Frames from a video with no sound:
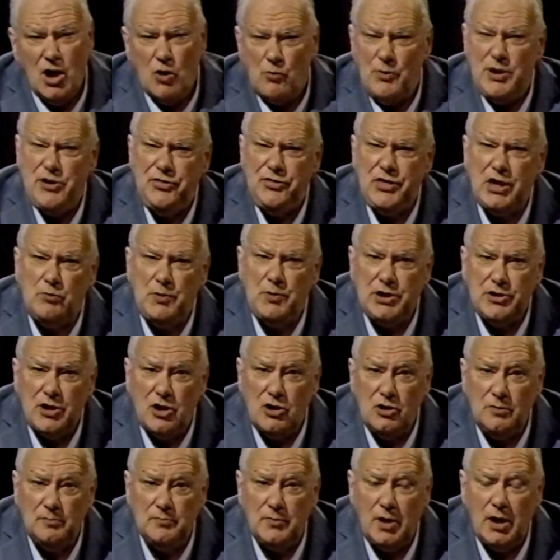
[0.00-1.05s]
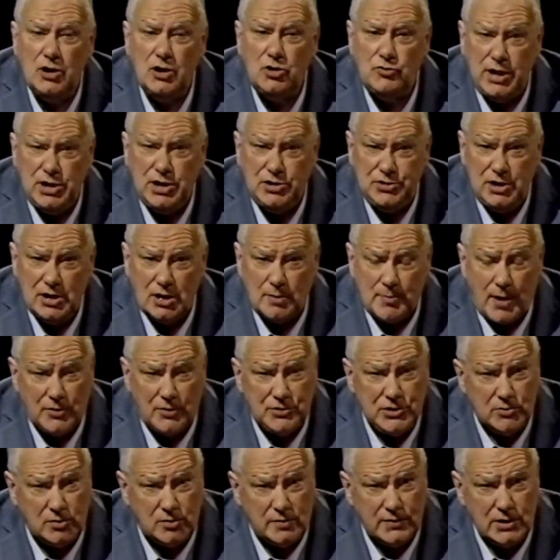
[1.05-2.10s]
We think we know a great deal about
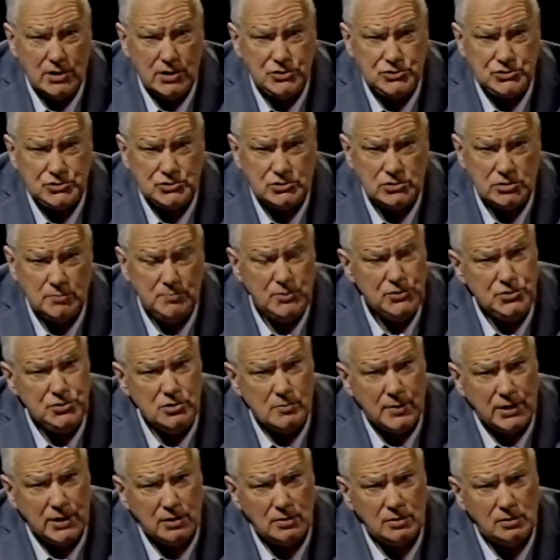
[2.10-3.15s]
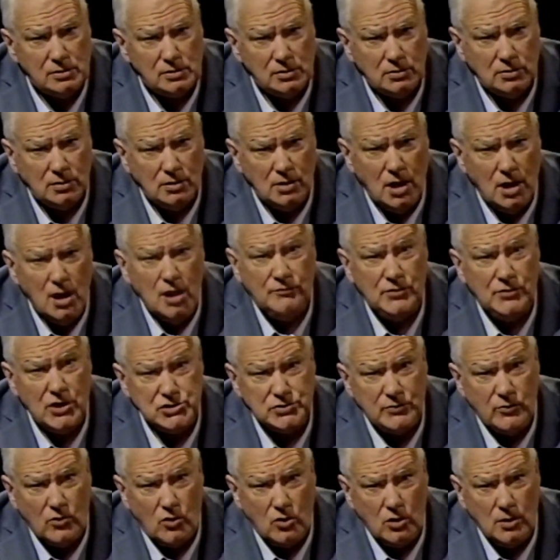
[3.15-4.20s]
the universe, but do we?
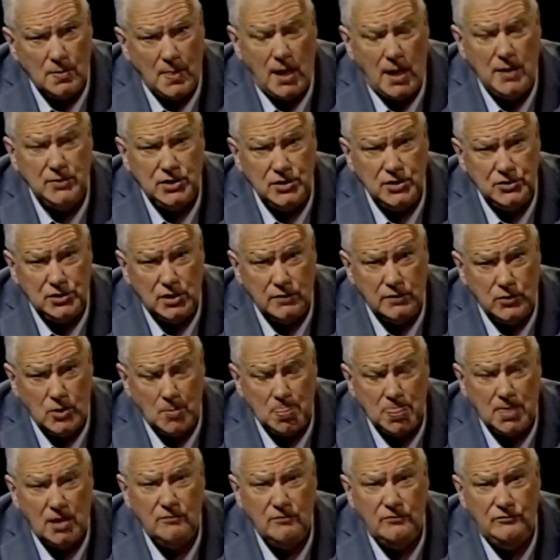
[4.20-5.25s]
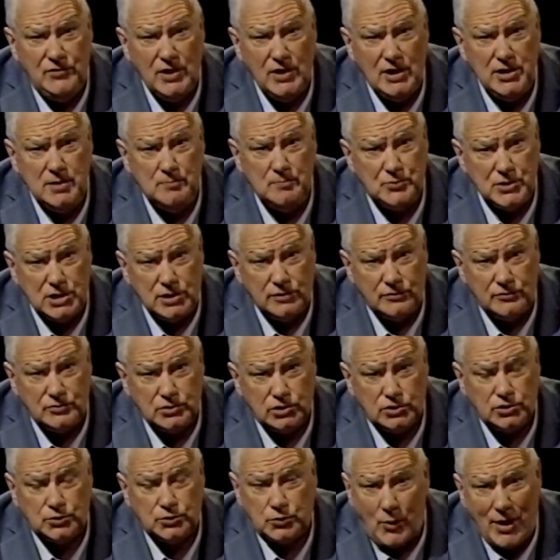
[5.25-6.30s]
First of all, I'm going to give you a very brief,
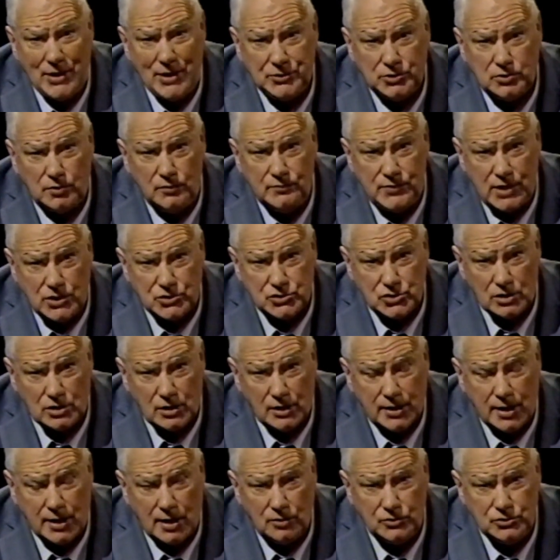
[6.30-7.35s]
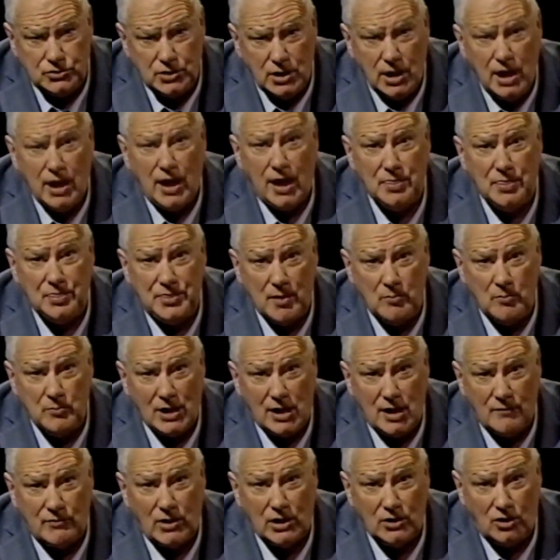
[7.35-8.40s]
quite conventional account, and then we'll
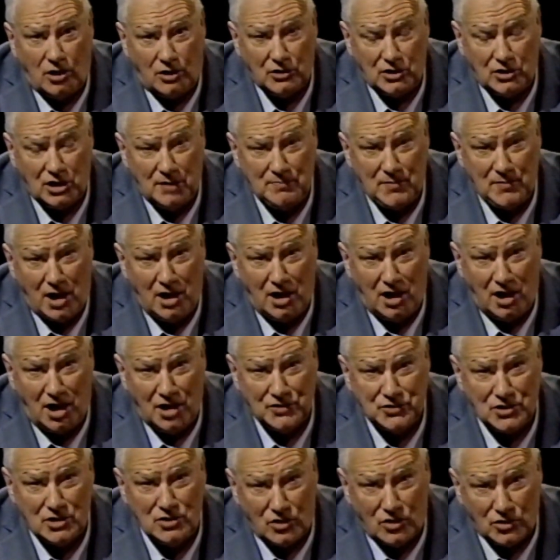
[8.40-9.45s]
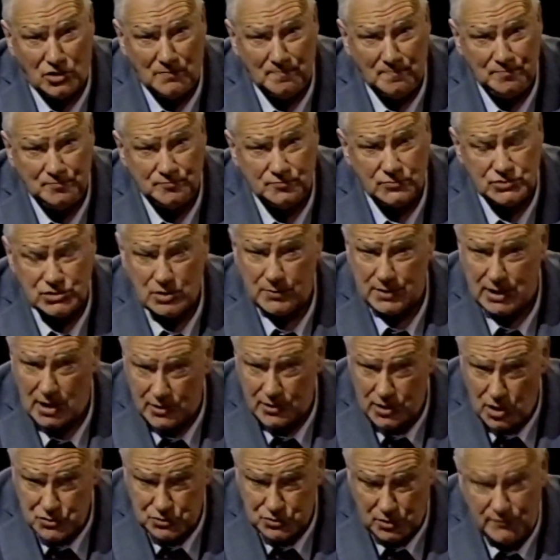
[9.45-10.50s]
have a longer, harder look. So here
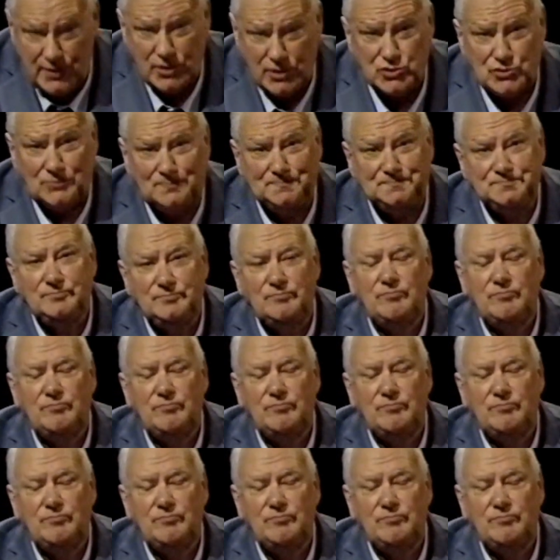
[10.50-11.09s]
goes convention.